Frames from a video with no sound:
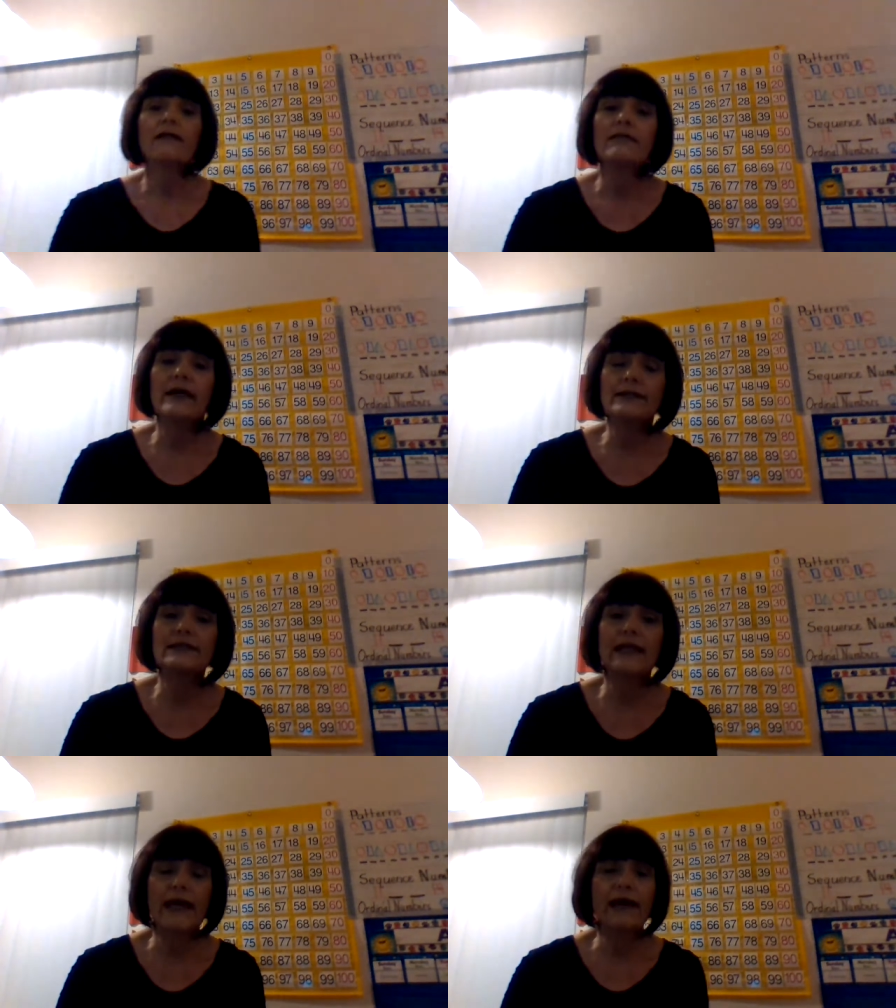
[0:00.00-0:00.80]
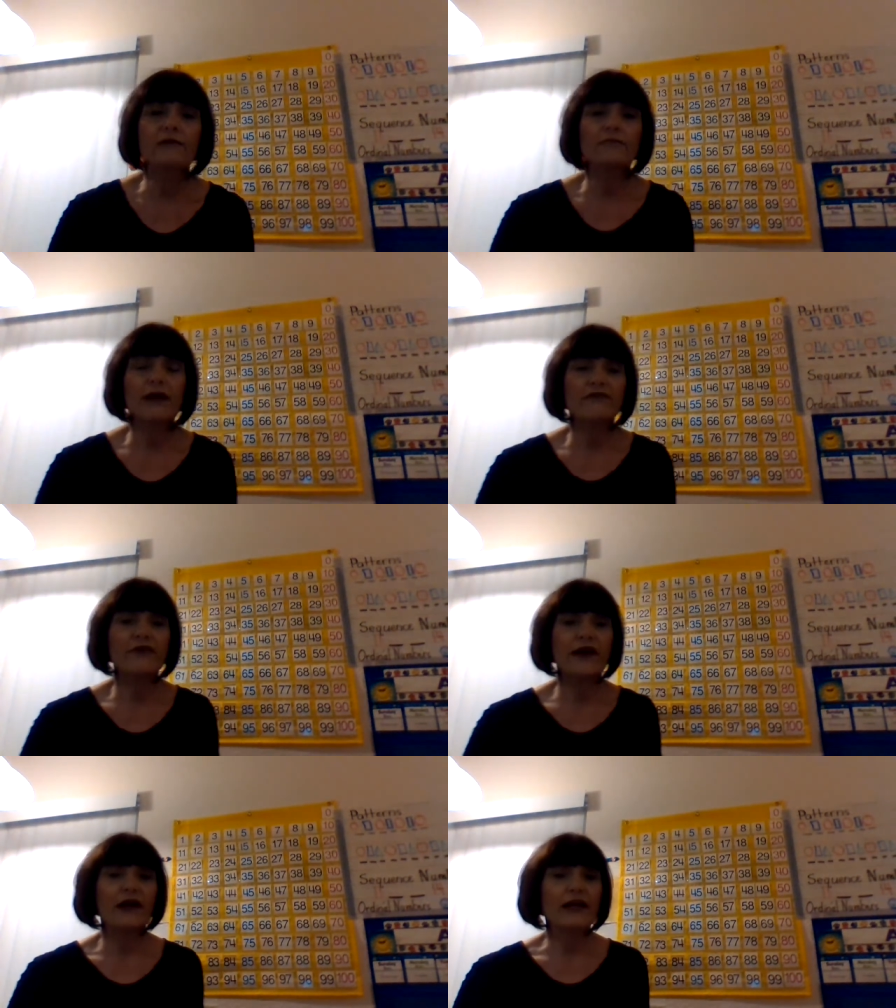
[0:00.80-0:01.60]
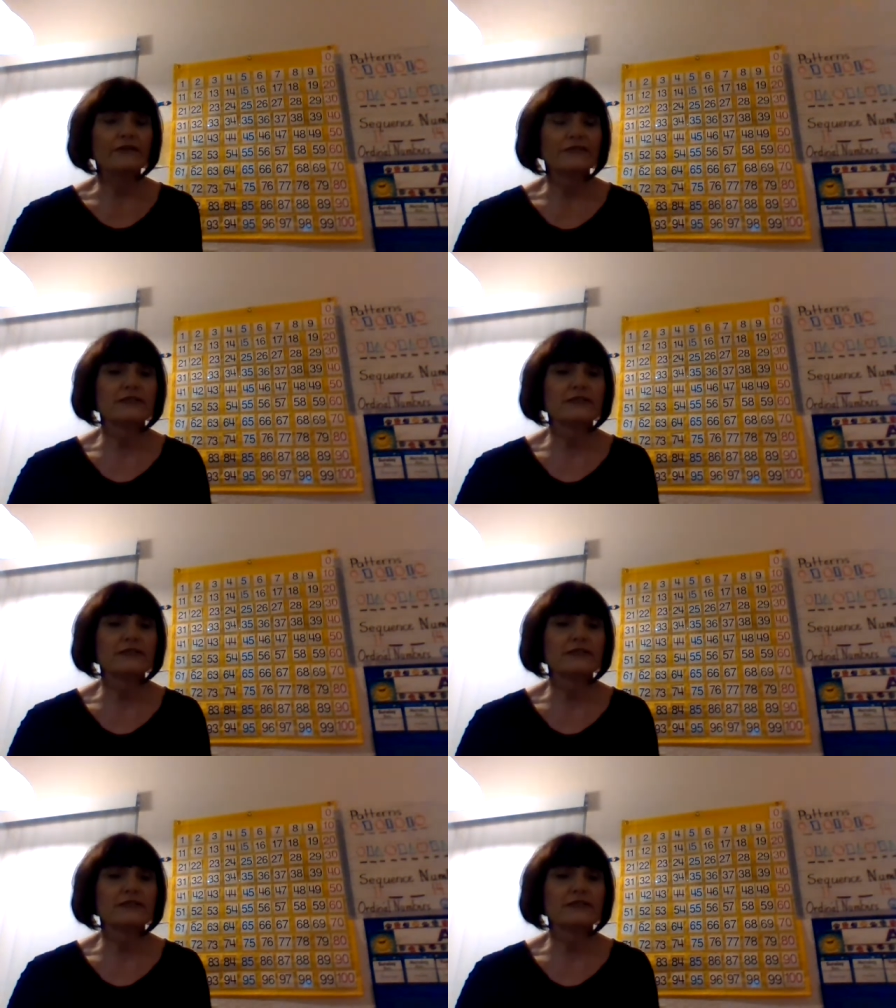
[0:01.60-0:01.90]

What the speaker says: Let's count by fives.